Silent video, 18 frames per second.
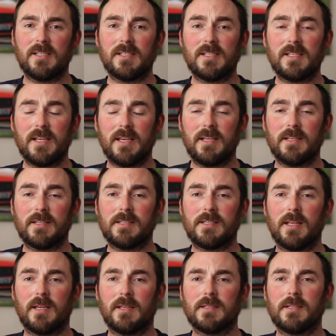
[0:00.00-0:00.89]
seats,
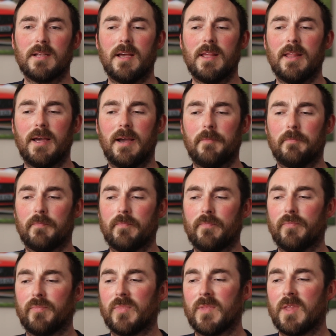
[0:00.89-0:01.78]
things like that,
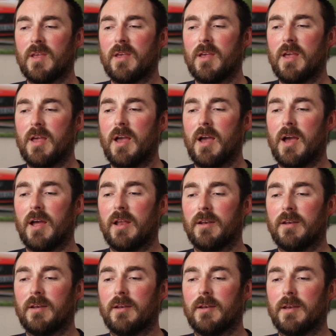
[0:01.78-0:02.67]

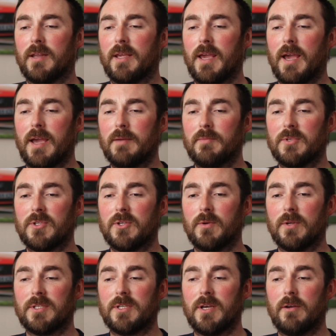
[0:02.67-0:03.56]
and came to
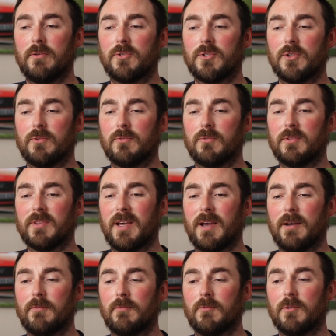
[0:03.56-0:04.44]
a total
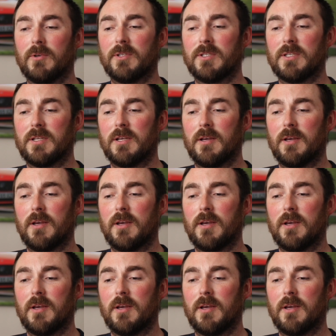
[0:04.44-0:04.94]
that was